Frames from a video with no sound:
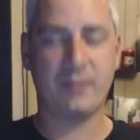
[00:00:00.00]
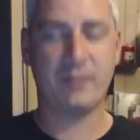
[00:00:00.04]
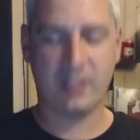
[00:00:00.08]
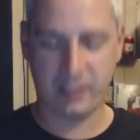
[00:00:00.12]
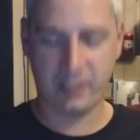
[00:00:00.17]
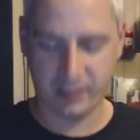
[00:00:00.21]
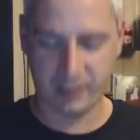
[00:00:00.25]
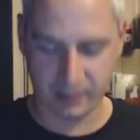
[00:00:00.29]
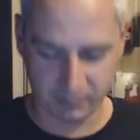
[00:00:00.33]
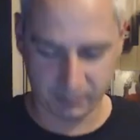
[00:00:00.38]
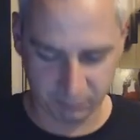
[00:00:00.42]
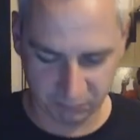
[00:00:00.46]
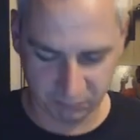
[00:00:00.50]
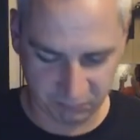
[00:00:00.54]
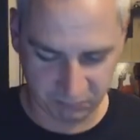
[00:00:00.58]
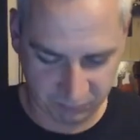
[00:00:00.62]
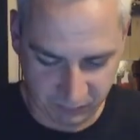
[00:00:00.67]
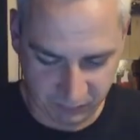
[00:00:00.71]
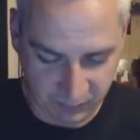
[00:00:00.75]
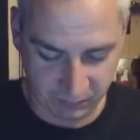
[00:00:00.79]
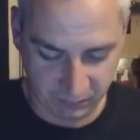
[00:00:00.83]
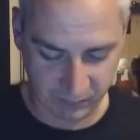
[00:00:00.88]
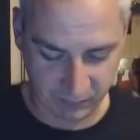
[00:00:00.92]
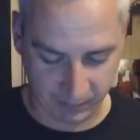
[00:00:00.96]
And
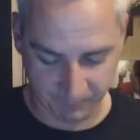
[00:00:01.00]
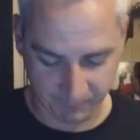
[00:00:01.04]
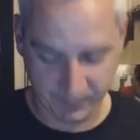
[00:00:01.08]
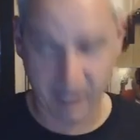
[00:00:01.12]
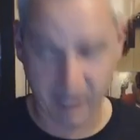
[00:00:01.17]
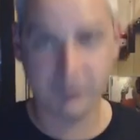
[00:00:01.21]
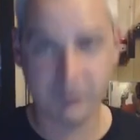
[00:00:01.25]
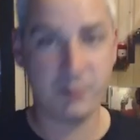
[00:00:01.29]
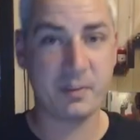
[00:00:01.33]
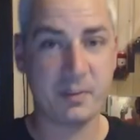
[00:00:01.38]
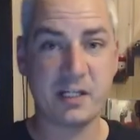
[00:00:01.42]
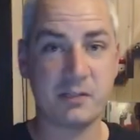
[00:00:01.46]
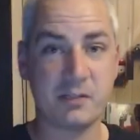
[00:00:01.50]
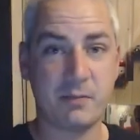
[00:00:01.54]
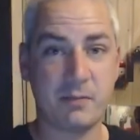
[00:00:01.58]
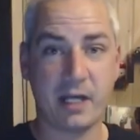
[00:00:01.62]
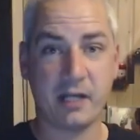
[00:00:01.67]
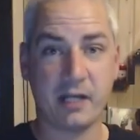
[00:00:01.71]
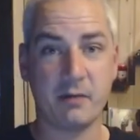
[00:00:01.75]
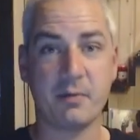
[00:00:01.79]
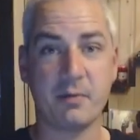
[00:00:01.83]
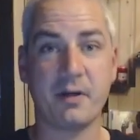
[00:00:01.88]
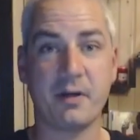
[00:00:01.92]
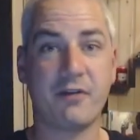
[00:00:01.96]
yeah, everybody's
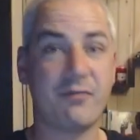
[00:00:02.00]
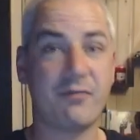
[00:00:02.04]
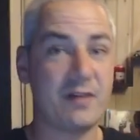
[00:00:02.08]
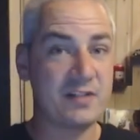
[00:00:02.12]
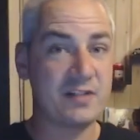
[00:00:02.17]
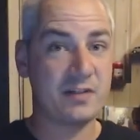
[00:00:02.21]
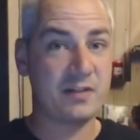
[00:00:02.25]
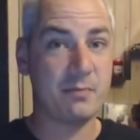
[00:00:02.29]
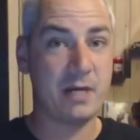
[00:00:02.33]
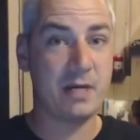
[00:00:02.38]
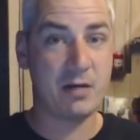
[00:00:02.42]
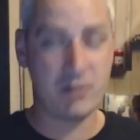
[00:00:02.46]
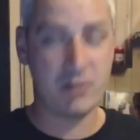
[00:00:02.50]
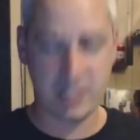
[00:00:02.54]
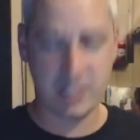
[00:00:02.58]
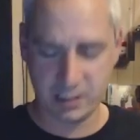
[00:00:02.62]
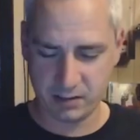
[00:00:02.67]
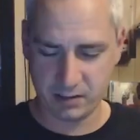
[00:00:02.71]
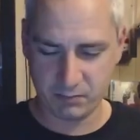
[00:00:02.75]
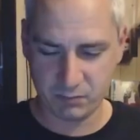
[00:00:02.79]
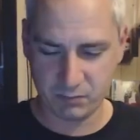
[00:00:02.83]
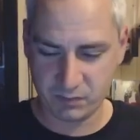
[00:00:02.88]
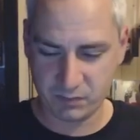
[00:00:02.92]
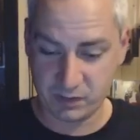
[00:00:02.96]
making a big fuss about it.
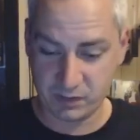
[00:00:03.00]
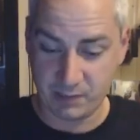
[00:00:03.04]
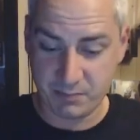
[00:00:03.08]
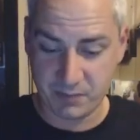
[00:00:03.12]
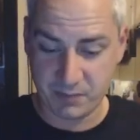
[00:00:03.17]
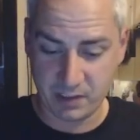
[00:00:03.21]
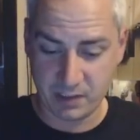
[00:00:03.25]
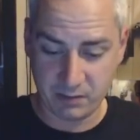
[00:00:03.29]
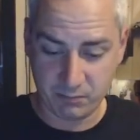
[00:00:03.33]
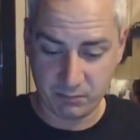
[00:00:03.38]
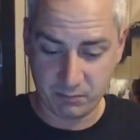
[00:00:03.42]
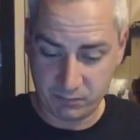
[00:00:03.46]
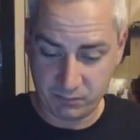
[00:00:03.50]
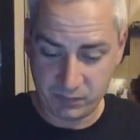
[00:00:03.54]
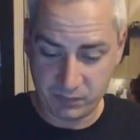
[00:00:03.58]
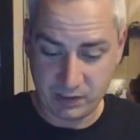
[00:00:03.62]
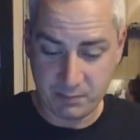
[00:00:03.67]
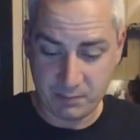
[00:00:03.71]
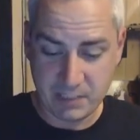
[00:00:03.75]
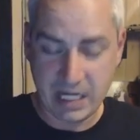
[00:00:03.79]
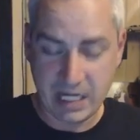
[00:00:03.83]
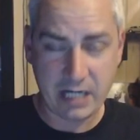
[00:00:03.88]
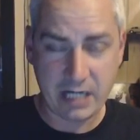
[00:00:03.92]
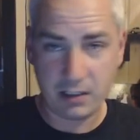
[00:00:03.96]
And
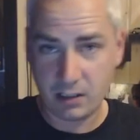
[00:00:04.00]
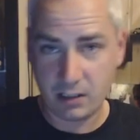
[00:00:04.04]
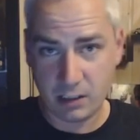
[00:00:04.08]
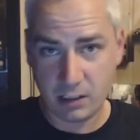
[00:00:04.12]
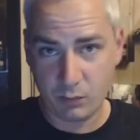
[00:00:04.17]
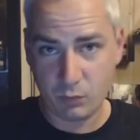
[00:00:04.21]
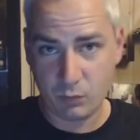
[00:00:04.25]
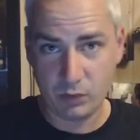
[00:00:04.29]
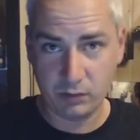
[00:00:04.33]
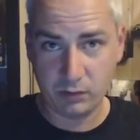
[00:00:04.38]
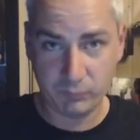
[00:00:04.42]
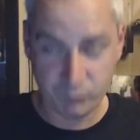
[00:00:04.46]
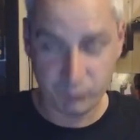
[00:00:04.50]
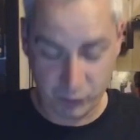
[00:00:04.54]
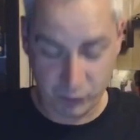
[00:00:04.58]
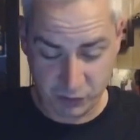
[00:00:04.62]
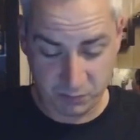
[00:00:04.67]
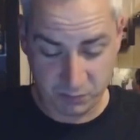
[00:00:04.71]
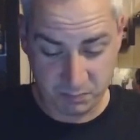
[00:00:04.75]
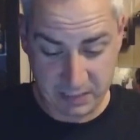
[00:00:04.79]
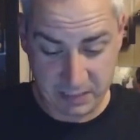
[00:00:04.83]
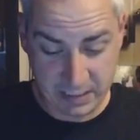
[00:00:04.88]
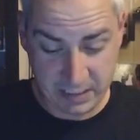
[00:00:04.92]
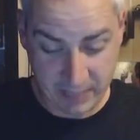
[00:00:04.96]
someday, it will
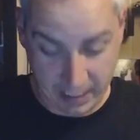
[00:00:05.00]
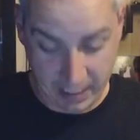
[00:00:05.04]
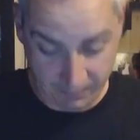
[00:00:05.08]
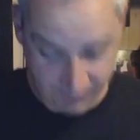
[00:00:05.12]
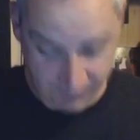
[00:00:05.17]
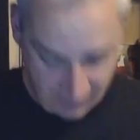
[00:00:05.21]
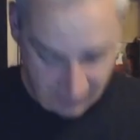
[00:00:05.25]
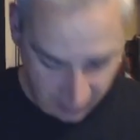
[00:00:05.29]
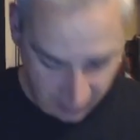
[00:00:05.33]
just be there.